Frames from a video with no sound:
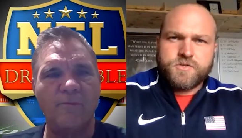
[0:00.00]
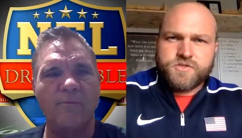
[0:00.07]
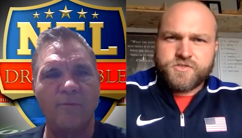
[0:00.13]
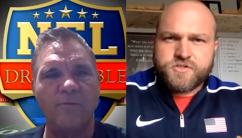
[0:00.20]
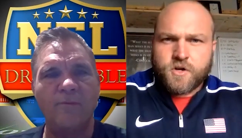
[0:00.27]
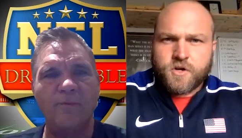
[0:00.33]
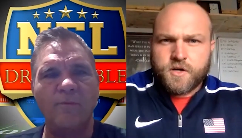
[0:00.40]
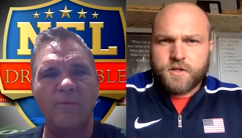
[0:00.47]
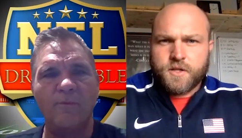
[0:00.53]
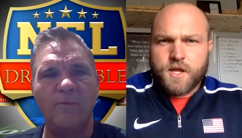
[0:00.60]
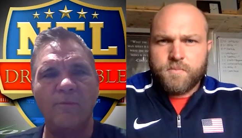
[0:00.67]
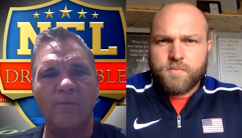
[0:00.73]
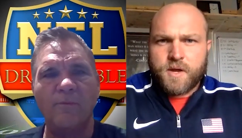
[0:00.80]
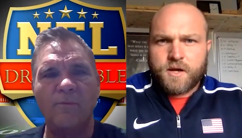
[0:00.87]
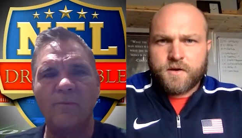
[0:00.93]
Speaker 1: He's a starting
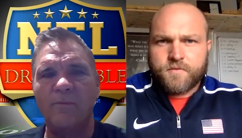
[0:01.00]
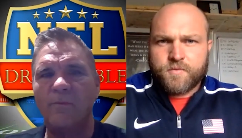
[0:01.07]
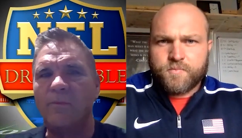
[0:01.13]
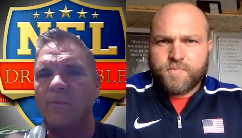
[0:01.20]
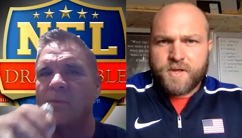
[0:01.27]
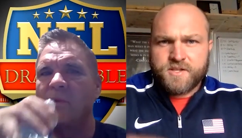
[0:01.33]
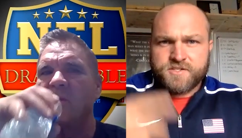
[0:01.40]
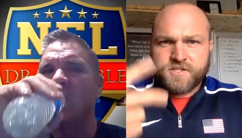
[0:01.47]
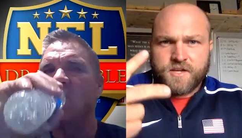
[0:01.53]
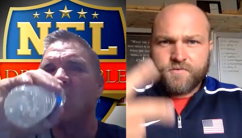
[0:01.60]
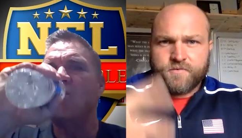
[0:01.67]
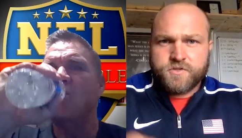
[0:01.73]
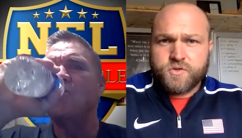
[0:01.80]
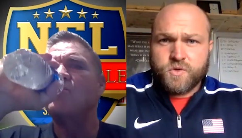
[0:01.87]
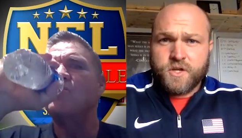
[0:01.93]
linebacker from Penn State
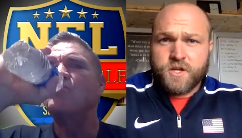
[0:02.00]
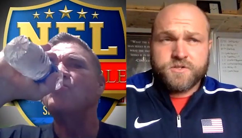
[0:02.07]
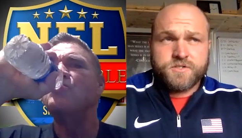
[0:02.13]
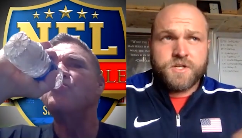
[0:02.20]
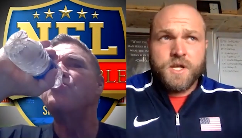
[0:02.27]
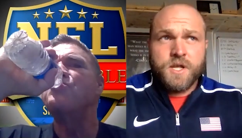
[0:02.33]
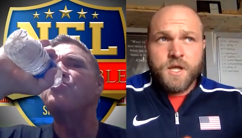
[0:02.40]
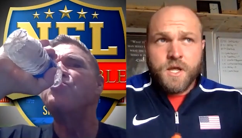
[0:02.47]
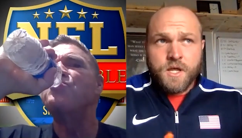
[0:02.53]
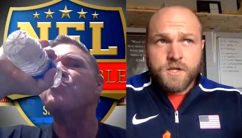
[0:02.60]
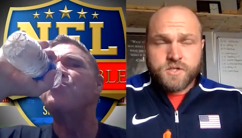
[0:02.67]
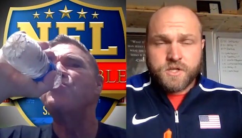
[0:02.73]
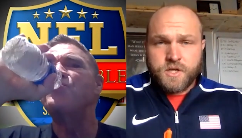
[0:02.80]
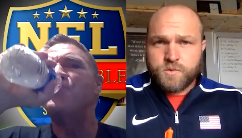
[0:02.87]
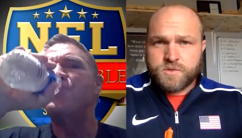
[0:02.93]
for 2 years.
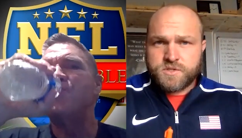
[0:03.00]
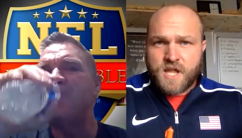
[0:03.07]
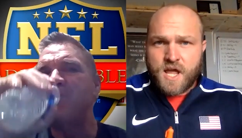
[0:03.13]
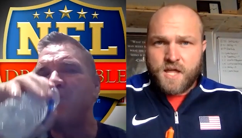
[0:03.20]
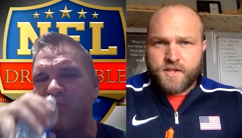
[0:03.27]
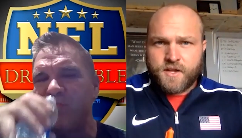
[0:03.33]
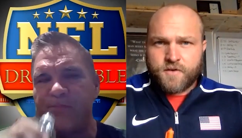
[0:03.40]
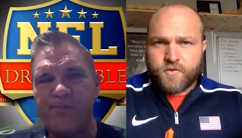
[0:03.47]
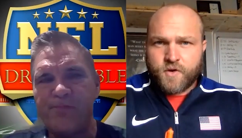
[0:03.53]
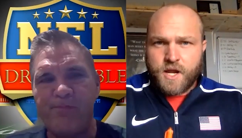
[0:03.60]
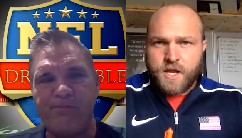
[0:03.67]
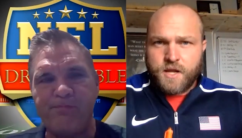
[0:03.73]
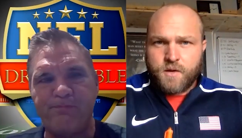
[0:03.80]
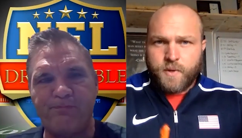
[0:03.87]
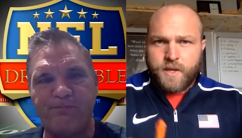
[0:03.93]
So he was down there for
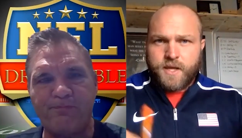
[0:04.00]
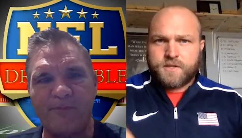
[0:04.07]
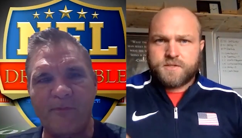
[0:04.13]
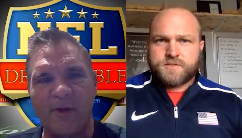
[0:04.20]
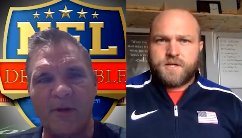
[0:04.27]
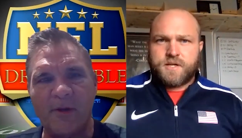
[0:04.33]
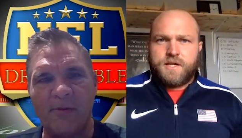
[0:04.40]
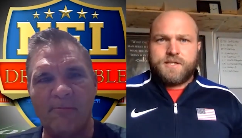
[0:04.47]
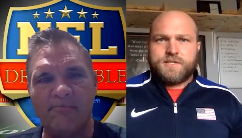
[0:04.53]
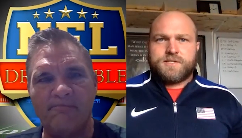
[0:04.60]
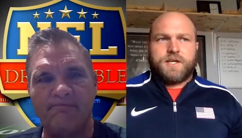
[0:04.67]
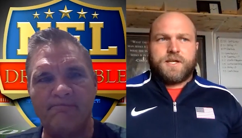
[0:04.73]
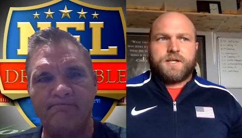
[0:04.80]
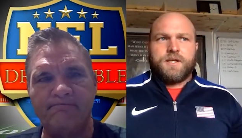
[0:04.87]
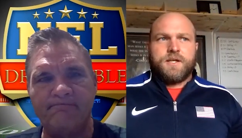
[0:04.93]
8 weeks, and he's
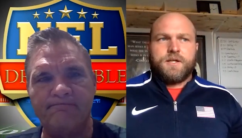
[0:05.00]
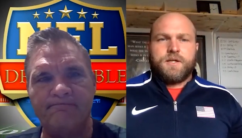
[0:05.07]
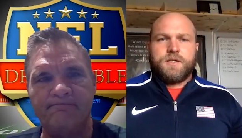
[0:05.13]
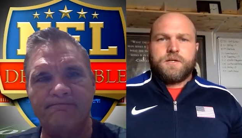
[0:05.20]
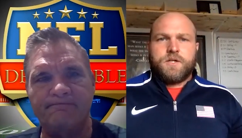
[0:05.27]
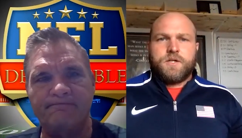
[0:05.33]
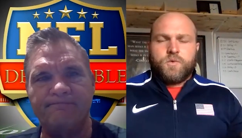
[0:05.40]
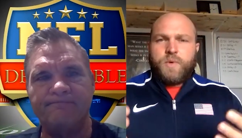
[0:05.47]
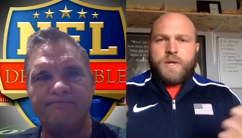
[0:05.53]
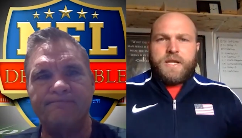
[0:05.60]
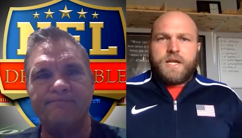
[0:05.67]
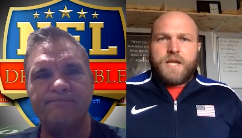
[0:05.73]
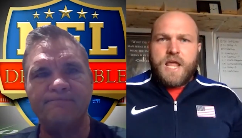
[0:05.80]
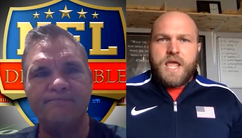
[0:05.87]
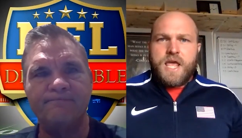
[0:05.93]
like, dude, we
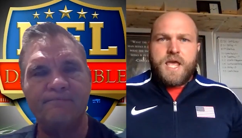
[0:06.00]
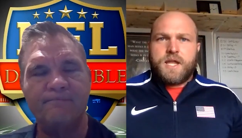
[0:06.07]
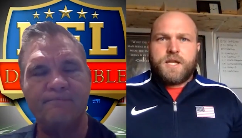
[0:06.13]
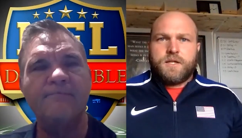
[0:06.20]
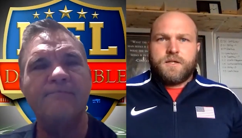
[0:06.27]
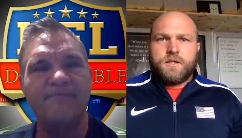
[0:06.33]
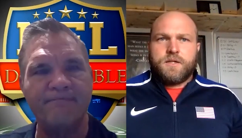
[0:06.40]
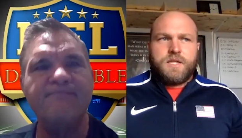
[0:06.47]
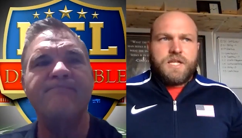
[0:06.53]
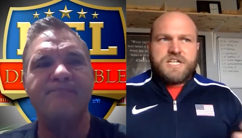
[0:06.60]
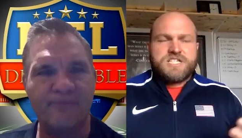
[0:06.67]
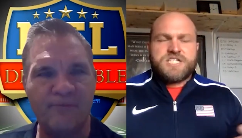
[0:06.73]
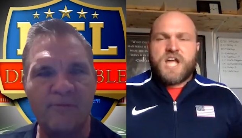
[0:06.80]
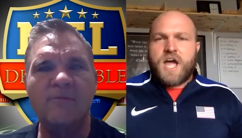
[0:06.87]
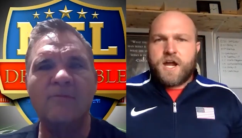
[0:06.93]
didn't hit the
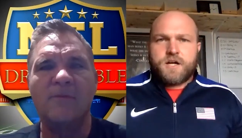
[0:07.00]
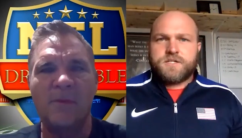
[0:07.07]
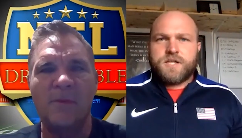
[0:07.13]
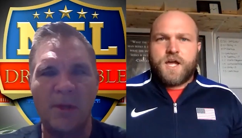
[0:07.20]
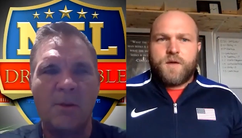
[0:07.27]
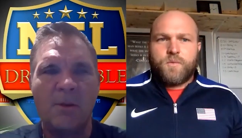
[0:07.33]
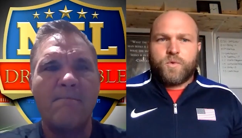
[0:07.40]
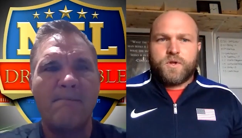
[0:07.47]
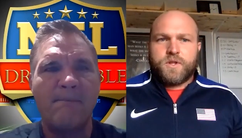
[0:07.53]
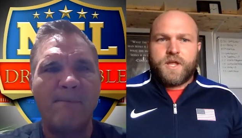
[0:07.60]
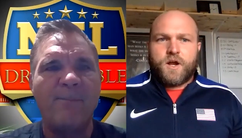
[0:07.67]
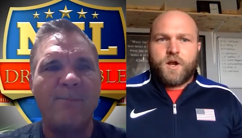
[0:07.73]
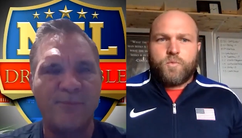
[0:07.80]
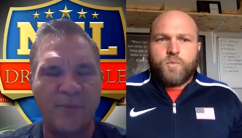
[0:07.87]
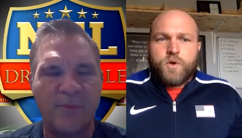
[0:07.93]
entire time we're
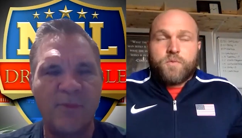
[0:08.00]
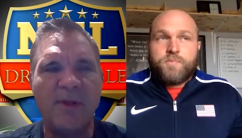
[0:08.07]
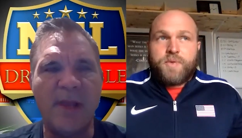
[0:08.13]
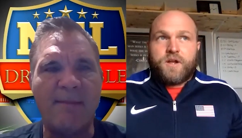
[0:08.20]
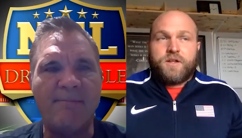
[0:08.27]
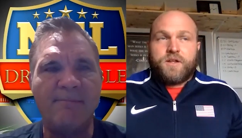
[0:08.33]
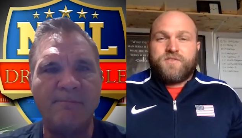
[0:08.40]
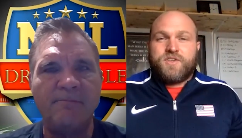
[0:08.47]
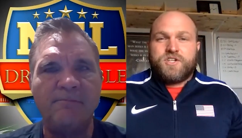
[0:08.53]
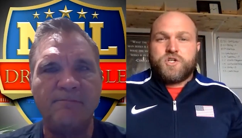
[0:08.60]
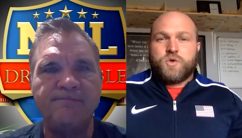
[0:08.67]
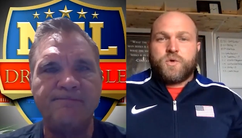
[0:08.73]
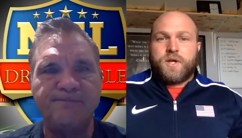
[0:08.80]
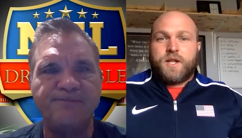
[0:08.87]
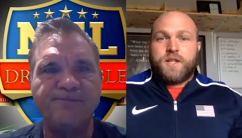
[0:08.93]
there. We were barely even
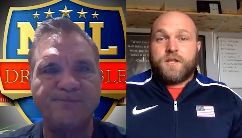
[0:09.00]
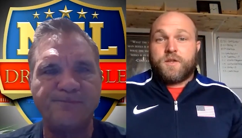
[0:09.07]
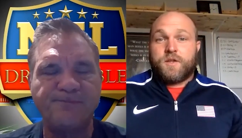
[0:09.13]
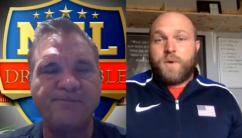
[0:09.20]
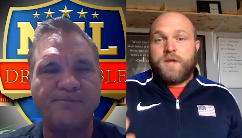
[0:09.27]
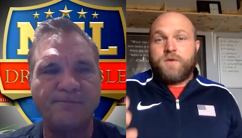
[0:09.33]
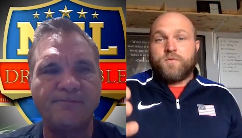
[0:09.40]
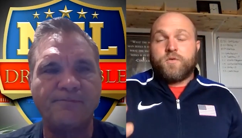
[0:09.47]
doing anything in the weight